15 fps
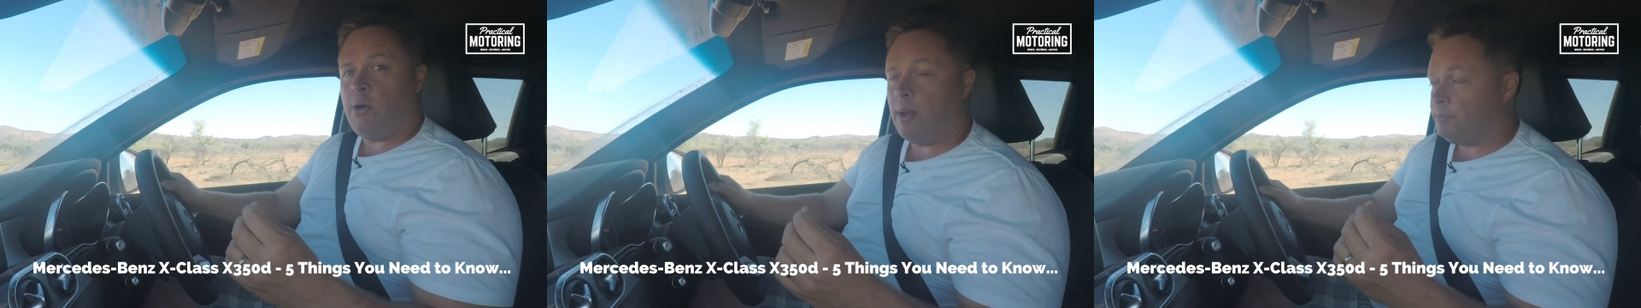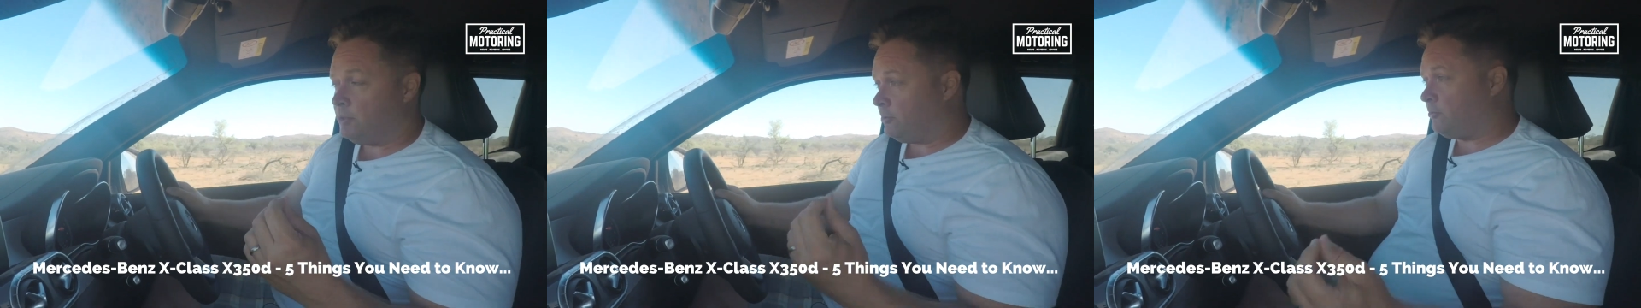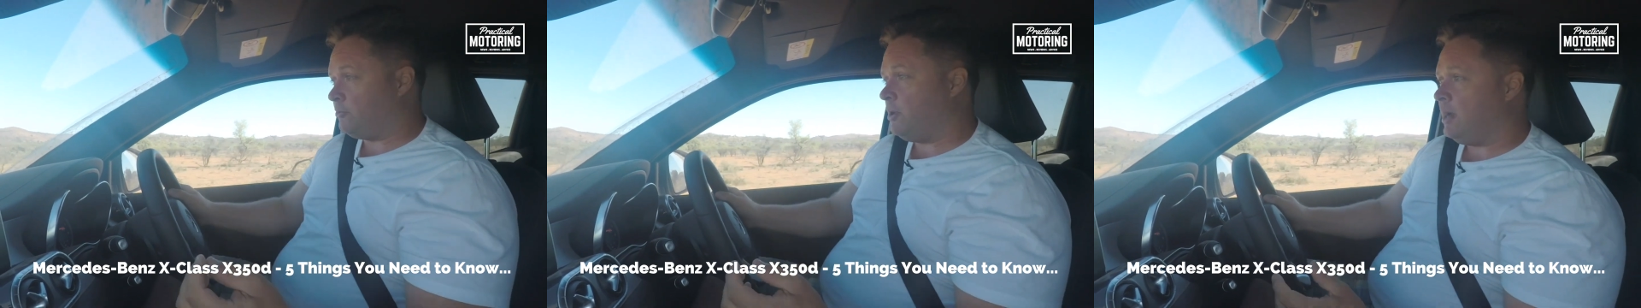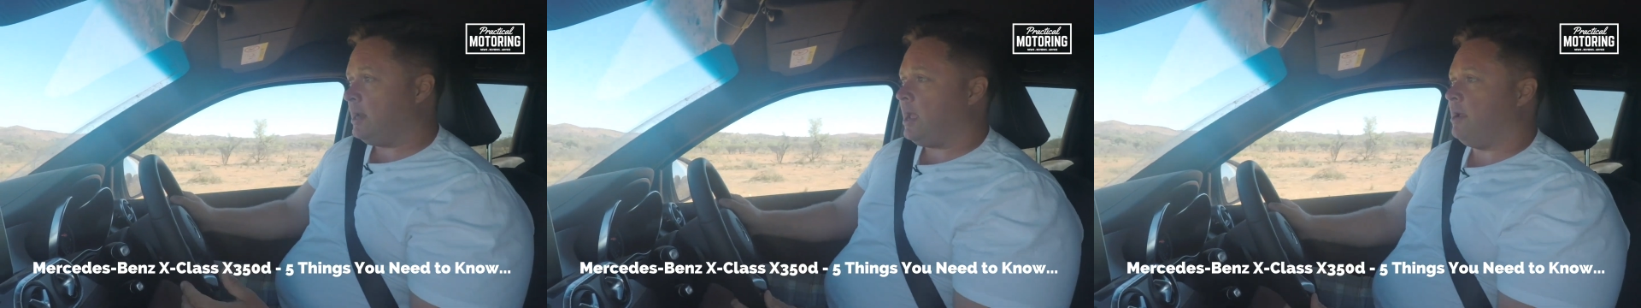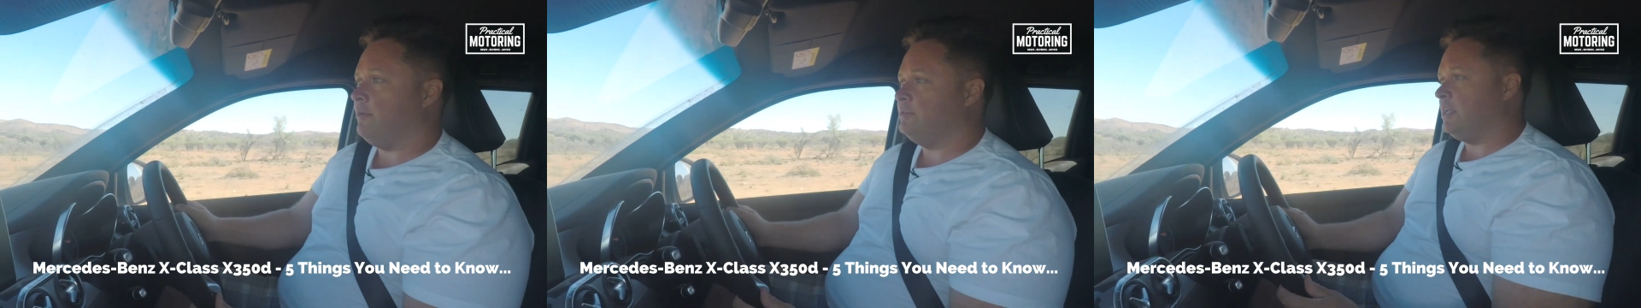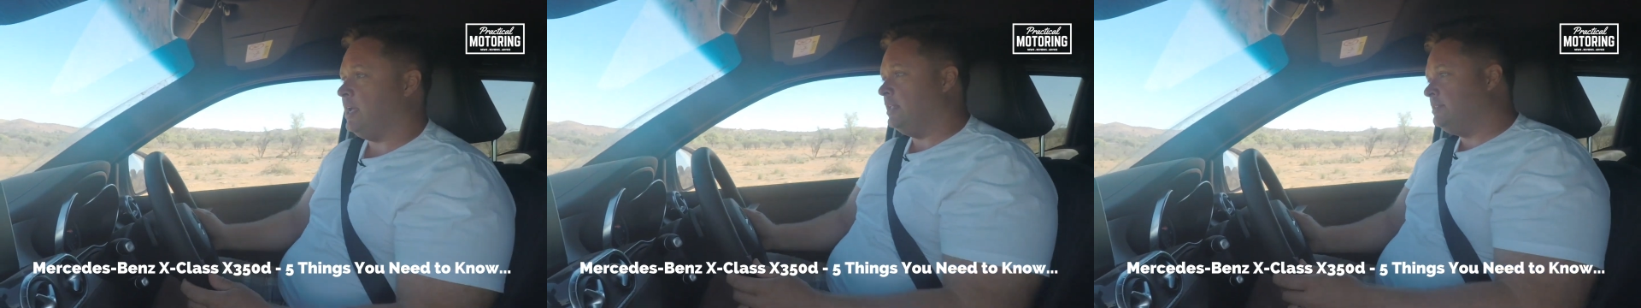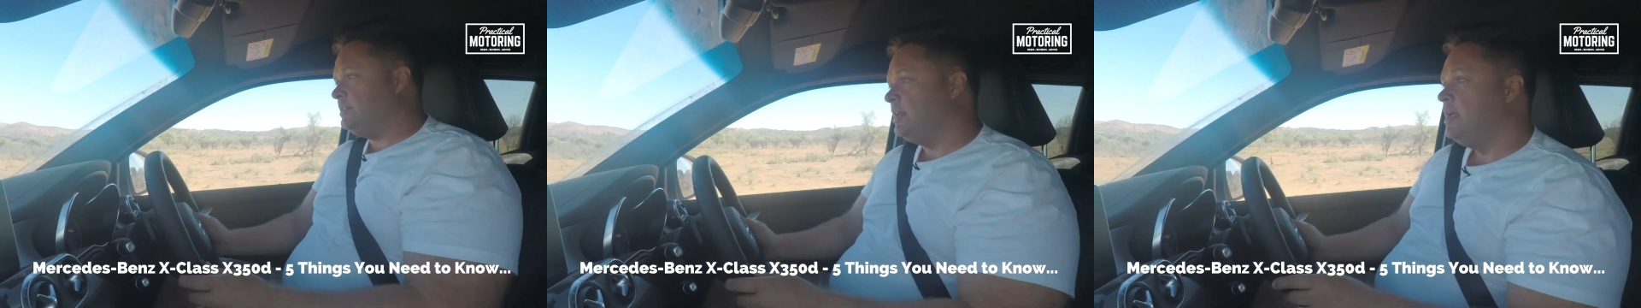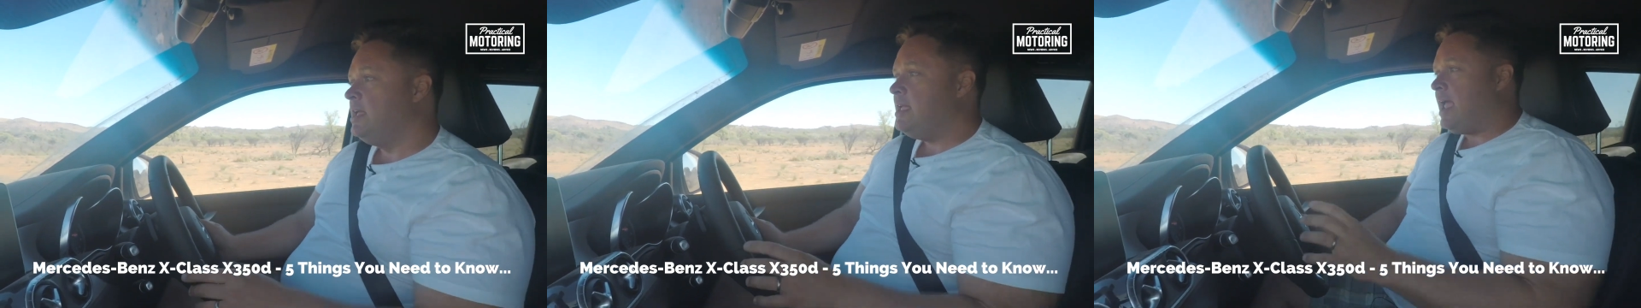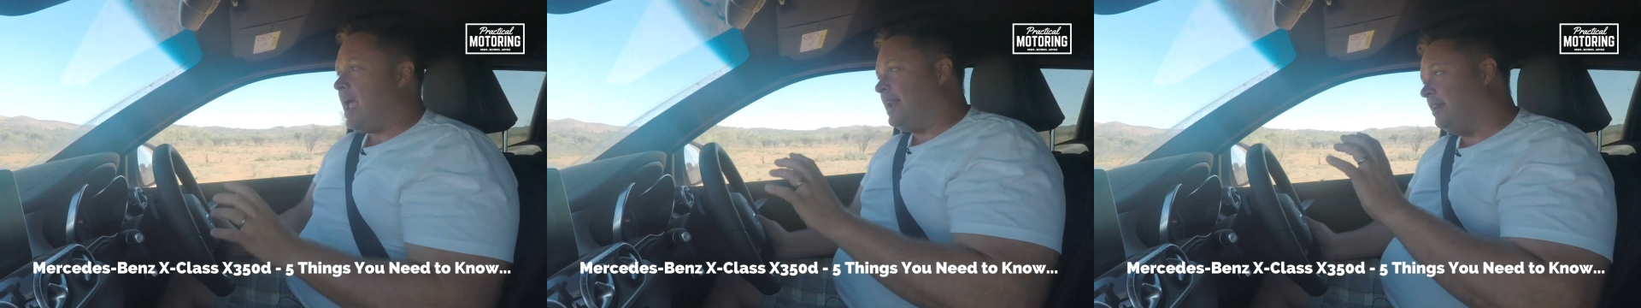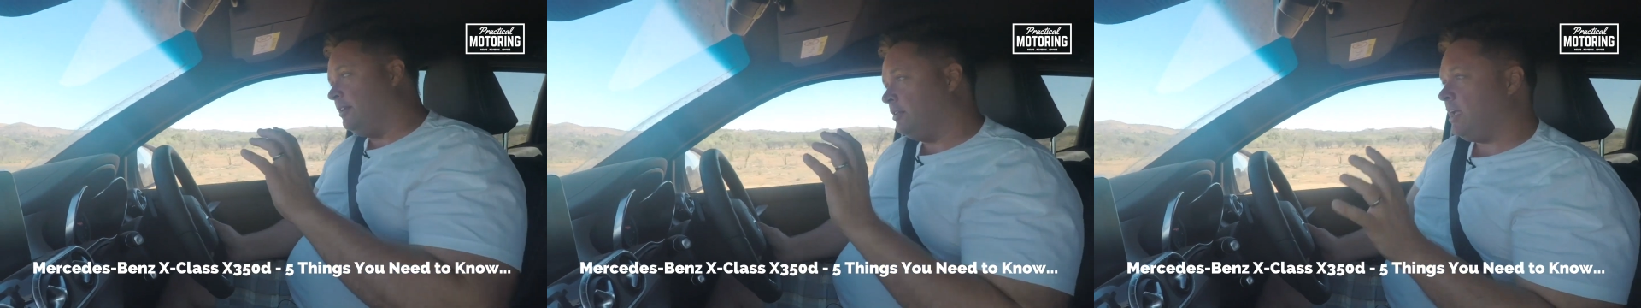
up to 3.5 tonnes, and it'll